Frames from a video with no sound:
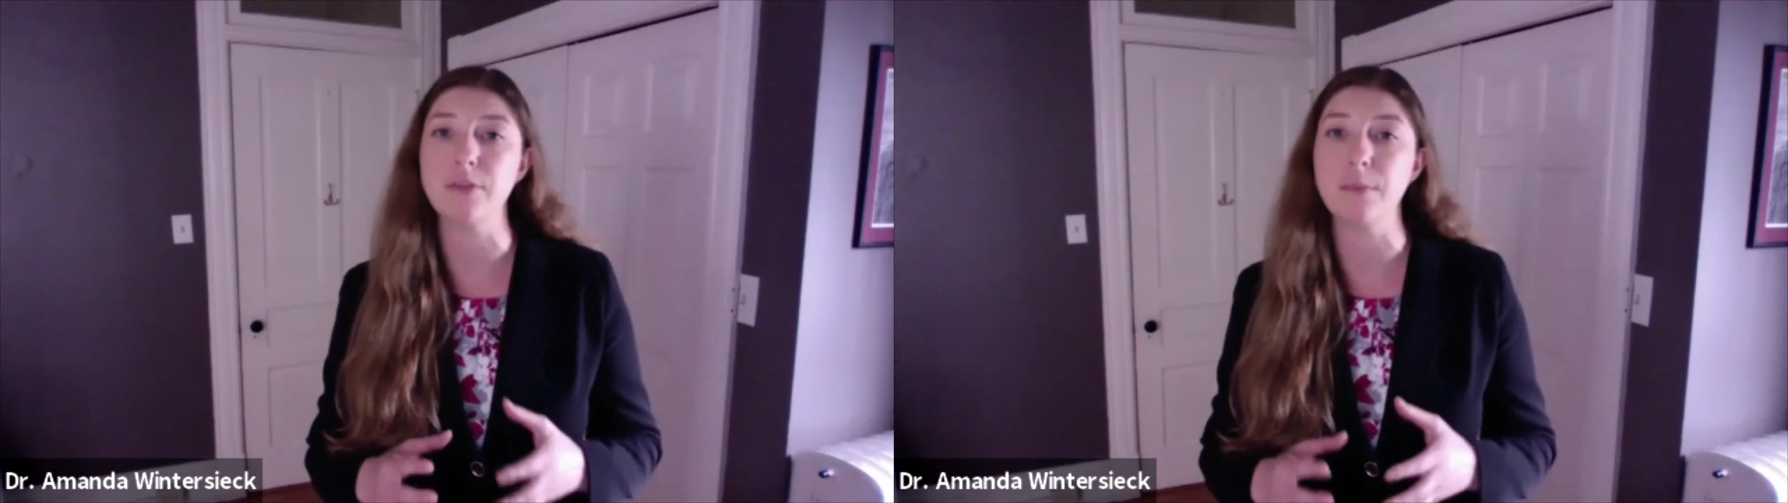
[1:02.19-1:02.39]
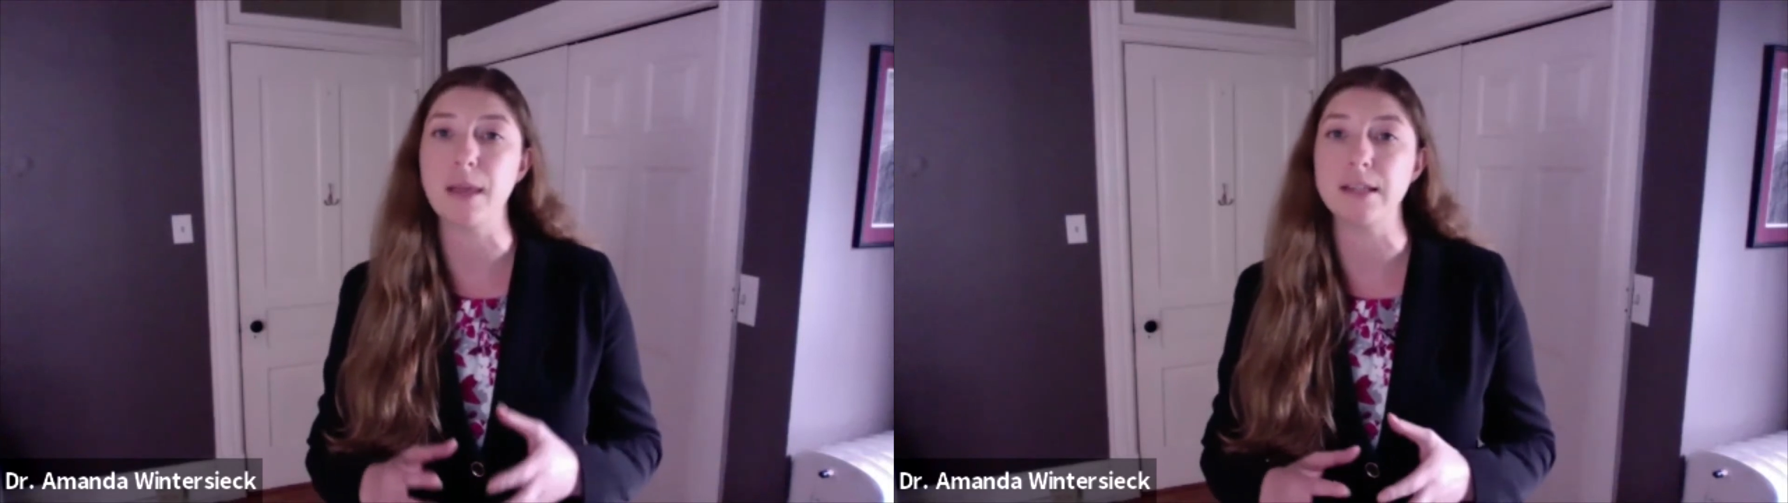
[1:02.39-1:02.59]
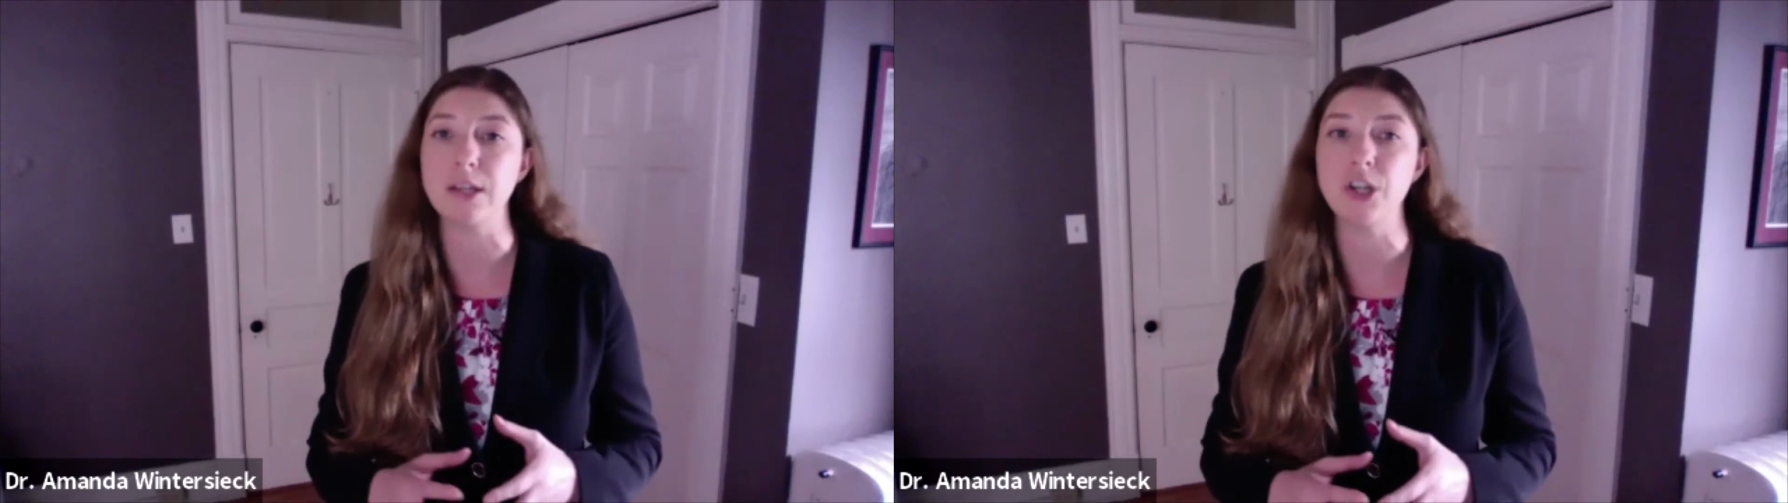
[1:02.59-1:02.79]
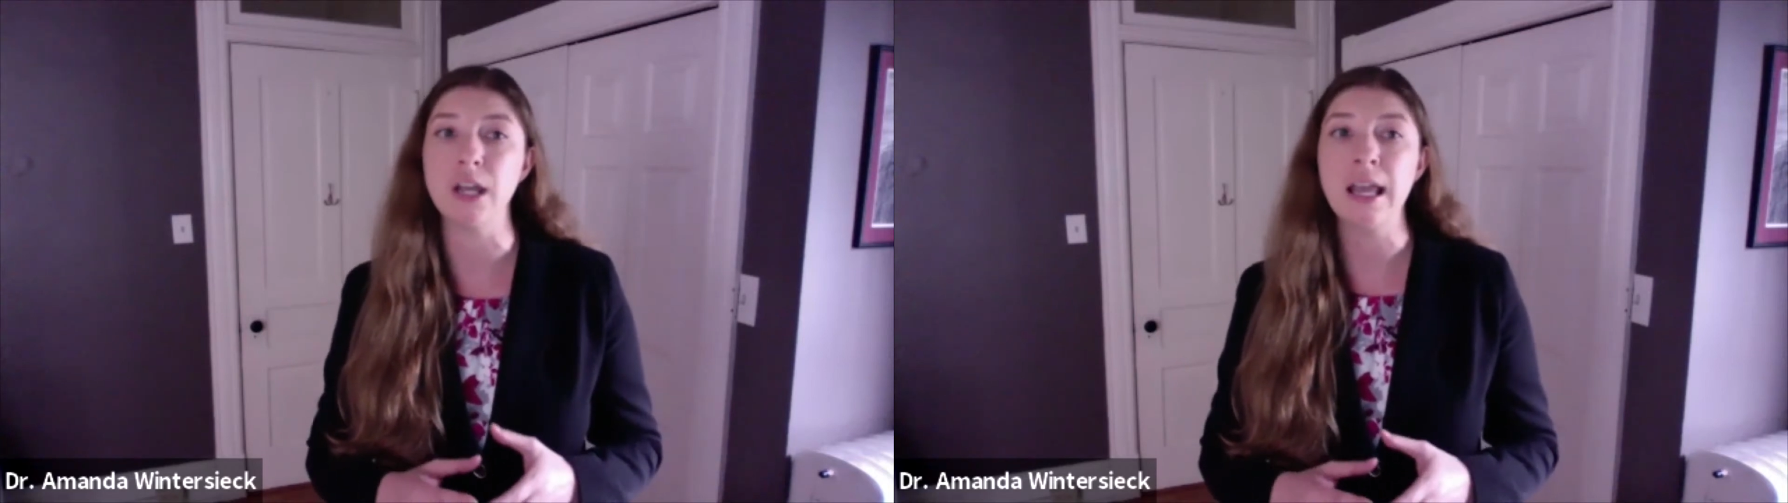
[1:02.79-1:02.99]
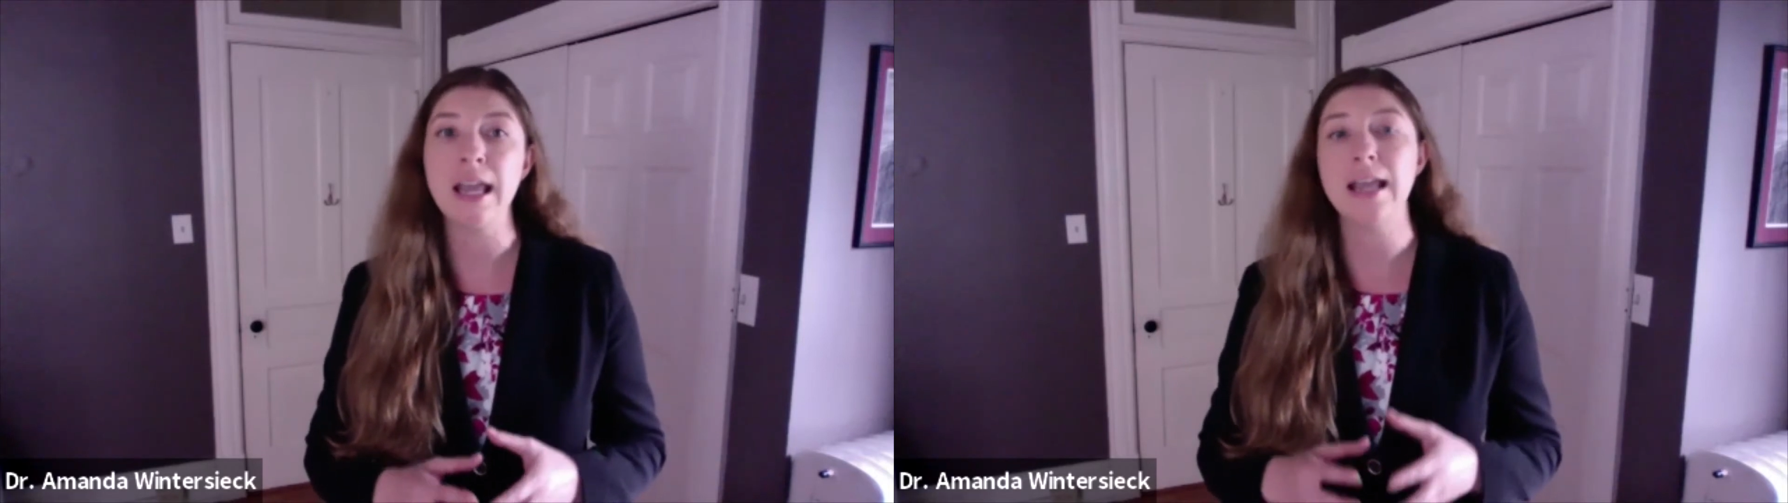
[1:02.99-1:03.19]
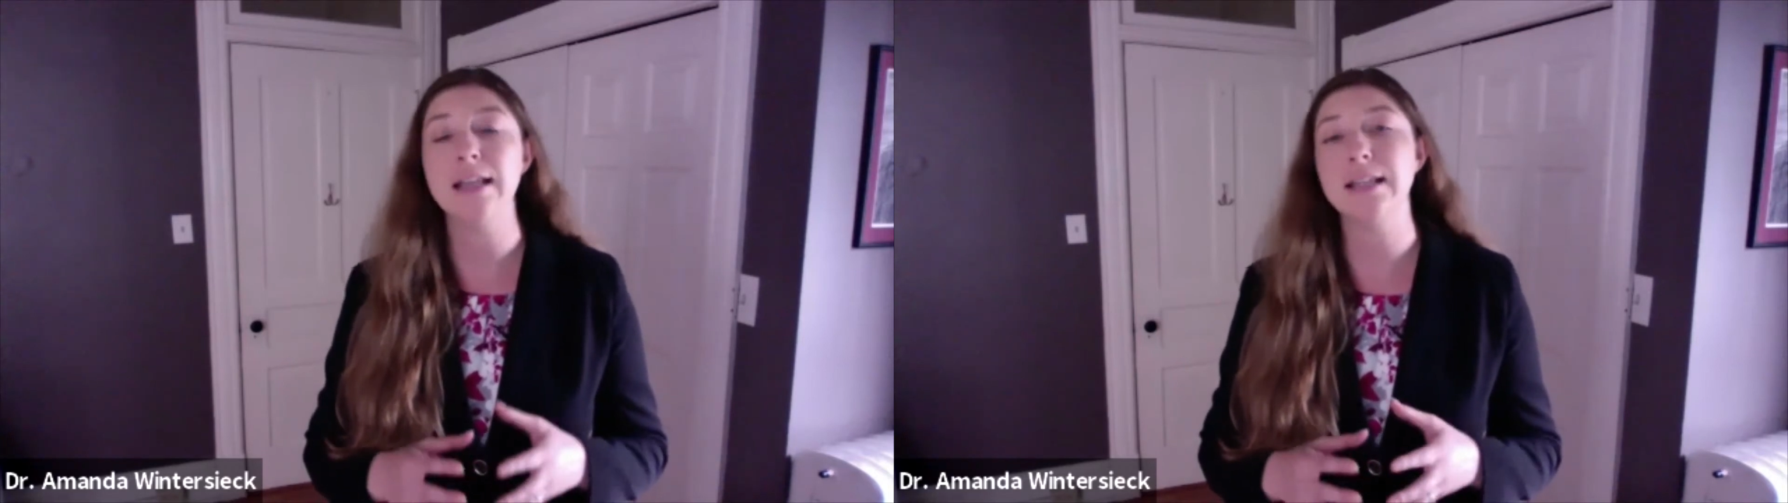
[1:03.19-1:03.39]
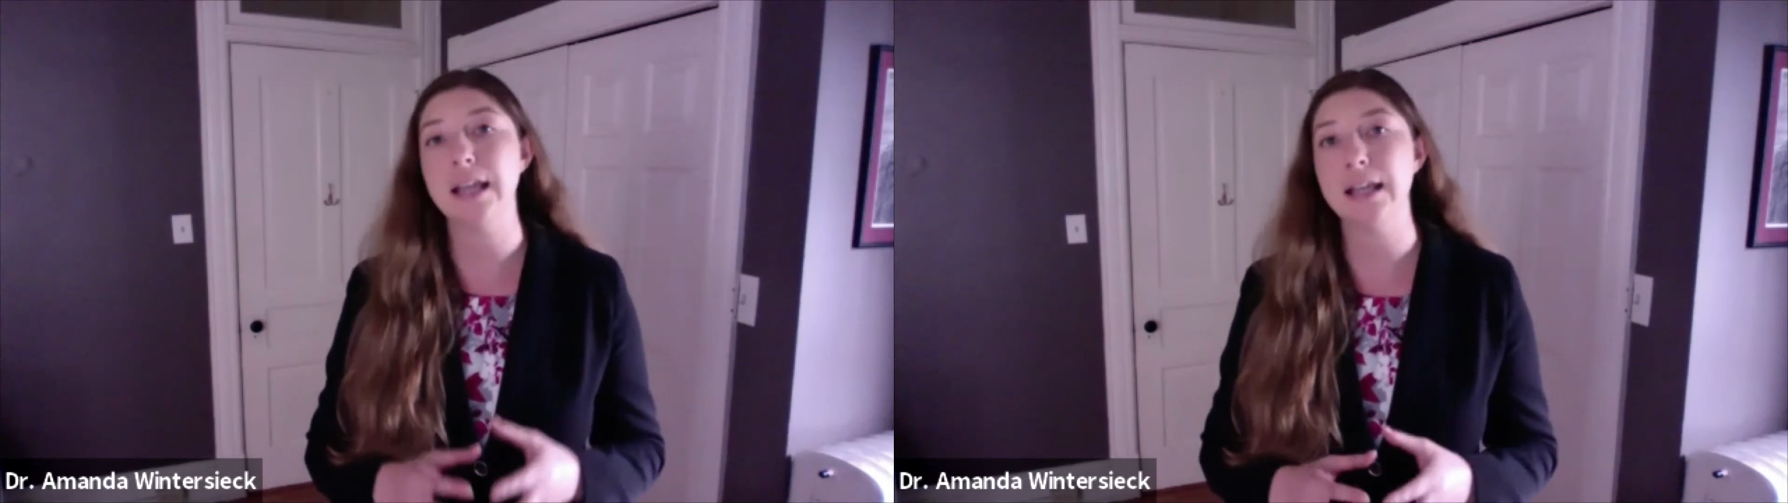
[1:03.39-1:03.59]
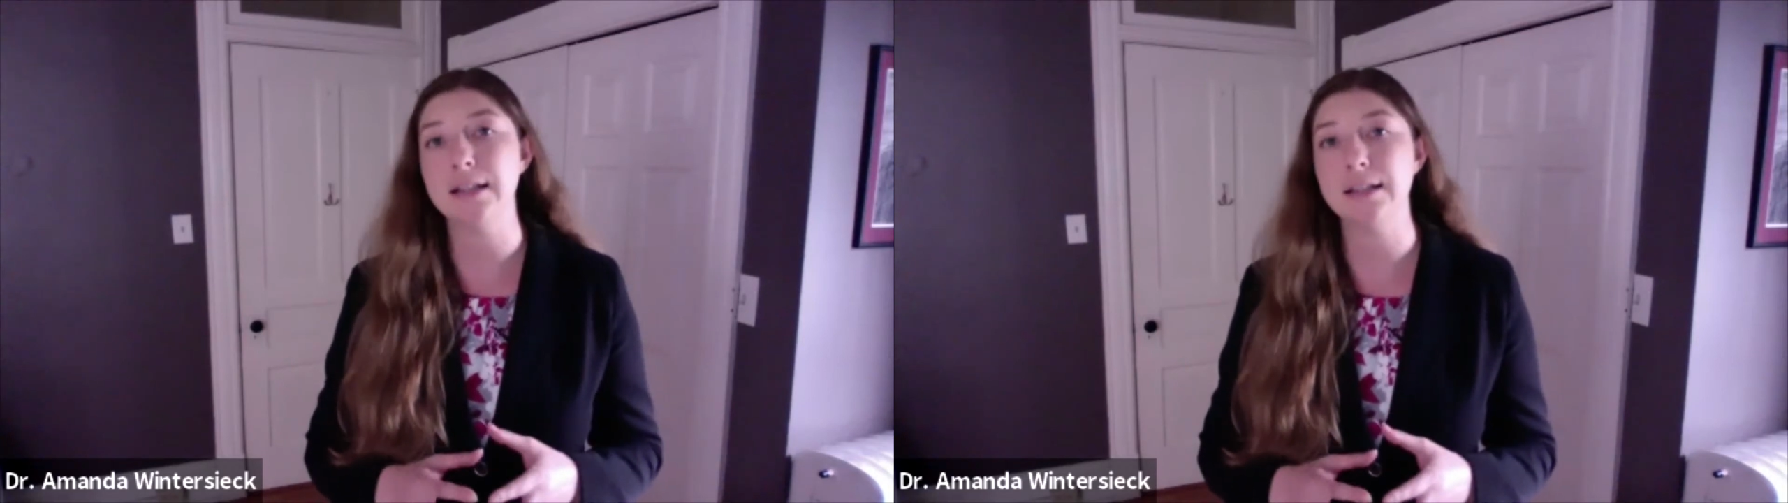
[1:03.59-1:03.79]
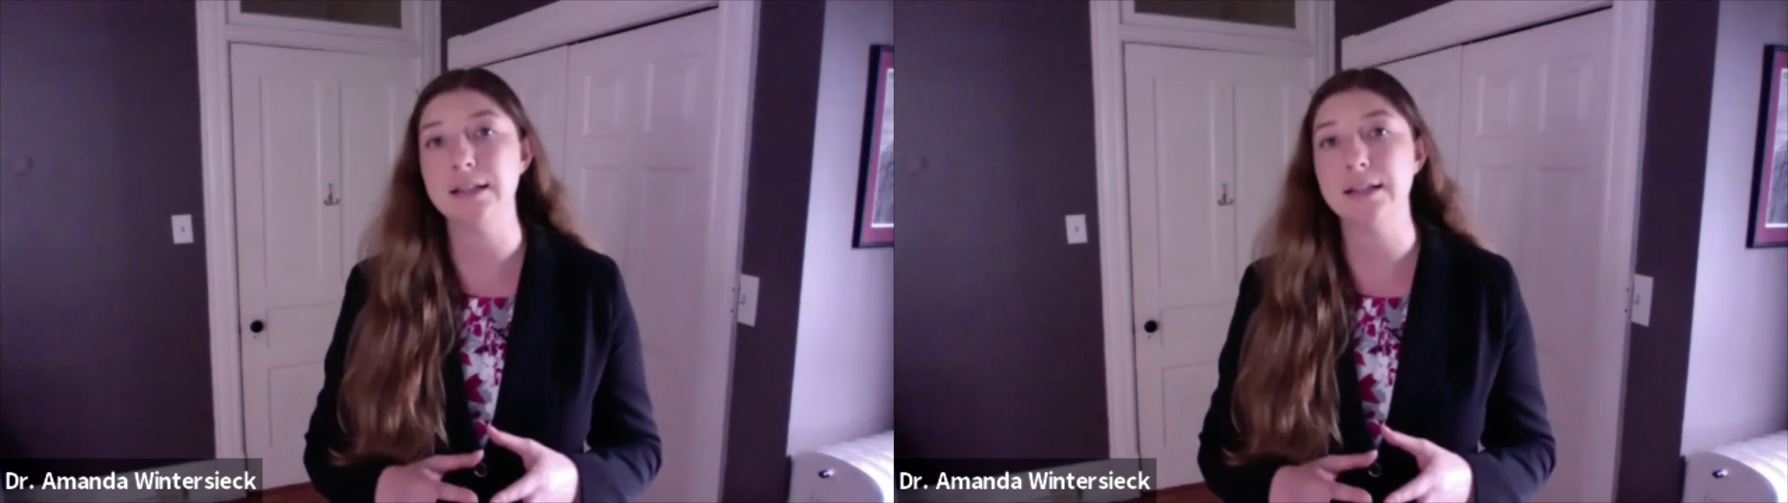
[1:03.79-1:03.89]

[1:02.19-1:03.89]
message intends to